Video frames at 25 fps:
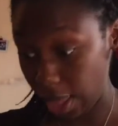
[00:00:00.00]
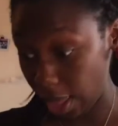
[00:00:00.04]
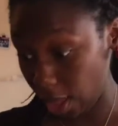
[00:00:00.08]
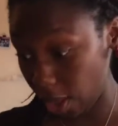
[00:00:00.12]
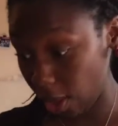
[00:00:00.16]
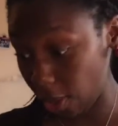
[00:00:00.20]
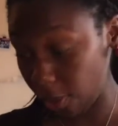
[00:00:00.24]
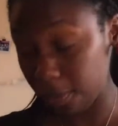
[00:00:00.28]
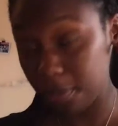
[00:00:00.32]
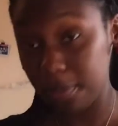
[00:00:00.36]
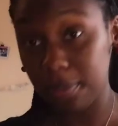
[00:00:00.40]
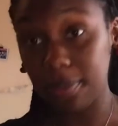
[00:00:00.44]

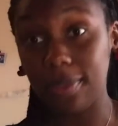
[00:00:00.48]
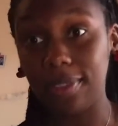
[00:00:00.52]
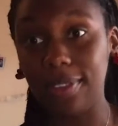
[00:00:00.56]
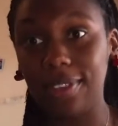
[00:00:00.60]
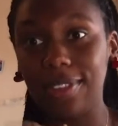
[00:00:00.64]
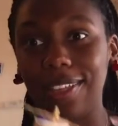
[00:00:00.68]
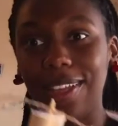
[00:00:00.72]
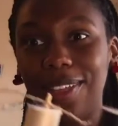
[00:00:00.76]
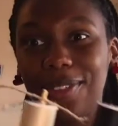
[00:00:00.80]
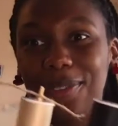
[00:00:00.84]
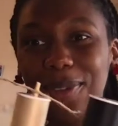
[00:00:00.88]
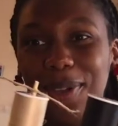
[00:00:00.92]
Oh, see,
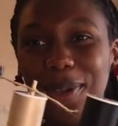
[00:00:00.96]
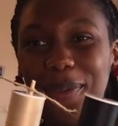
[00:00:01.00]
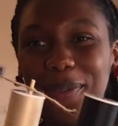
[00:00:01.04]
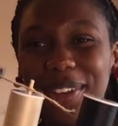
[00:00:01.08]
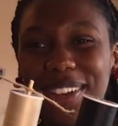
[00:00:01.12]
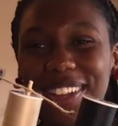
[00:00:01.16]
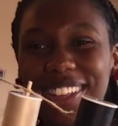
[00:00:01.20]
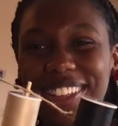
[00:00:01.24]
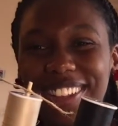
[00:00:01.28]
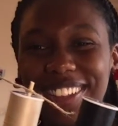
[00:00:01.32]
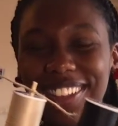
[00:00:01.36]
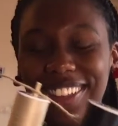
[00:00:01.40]
that's why we
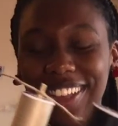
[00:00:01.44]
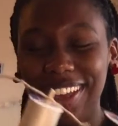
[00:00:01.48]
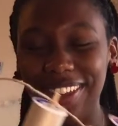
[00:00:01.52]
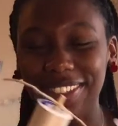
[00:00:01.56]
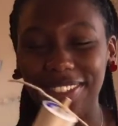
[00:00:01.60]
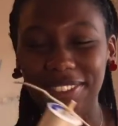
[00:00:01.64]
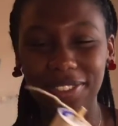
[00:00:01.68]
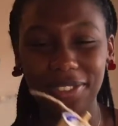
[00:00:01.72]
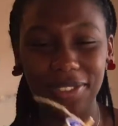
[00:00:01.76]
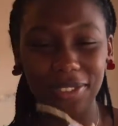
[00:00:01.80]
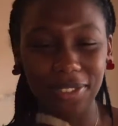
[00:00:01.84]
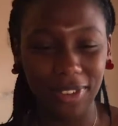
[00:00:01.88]
need to tie
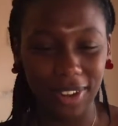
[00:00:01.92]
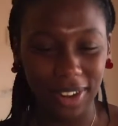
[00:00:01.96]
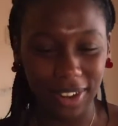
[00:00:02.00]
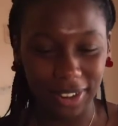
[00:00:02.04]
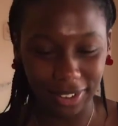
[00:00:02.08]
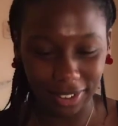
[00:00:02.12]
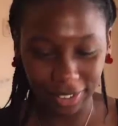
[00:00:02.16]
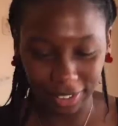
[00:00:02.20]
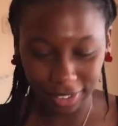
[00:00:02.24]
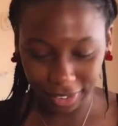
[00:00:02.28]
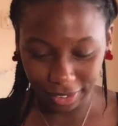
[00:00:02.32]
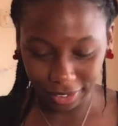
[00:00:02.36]
the
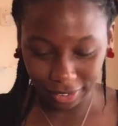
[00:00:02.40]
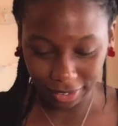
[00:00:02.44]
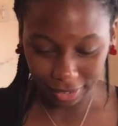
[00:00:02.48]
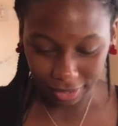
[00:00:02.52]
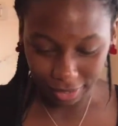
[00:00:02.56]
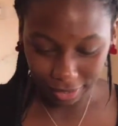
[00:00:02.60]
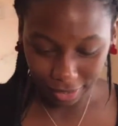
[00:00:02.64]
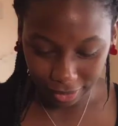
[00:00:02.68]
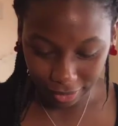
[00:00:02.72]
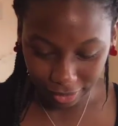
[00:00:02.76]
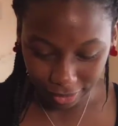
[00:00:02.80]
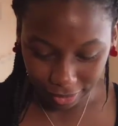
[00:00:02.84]
string.
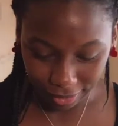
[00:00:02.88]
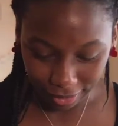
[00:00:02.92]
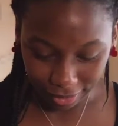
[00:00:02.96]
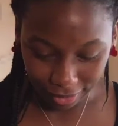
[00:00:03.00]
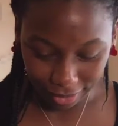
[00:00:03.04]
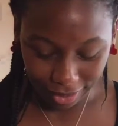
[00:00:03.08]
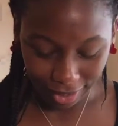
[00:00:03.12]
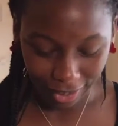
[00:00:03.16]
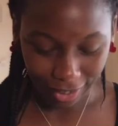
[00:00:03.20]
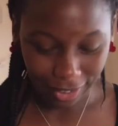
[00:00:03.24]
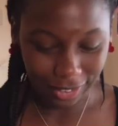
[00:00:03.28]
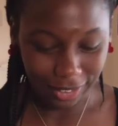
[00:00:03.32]

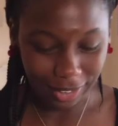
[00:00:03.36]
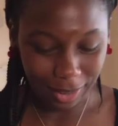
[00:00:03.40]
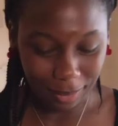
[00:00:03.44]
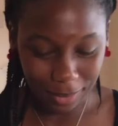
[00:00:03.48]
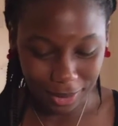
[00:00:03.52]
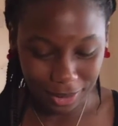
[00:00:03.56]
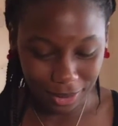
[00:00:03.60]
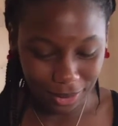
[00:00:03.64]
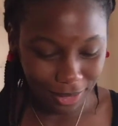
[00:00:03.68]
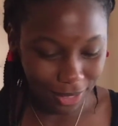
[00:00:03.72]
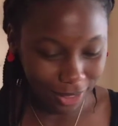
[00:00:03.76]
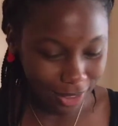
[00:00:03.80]
All right, let
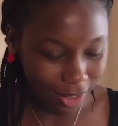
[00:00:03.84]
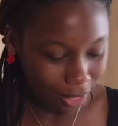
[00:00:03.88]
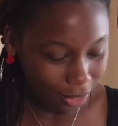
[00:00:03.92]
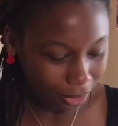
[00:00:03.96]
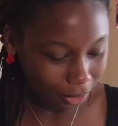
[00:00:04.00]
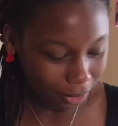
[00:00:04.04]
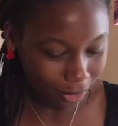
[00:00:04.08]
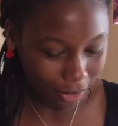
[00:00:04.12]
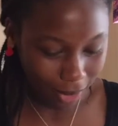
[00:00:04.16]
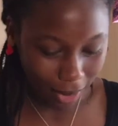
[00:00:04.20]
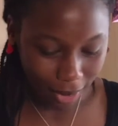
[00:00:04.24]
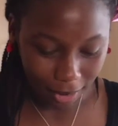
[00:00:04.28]
me do the other
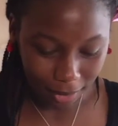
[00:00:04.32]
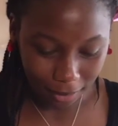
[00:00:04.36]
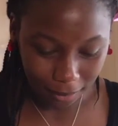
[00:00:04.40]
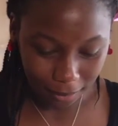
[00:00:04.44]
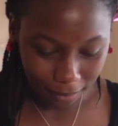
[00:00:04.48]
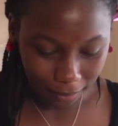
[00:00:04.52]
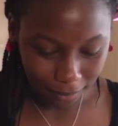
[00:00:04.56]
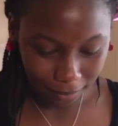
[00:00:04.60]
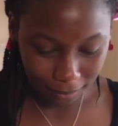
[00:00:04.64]
side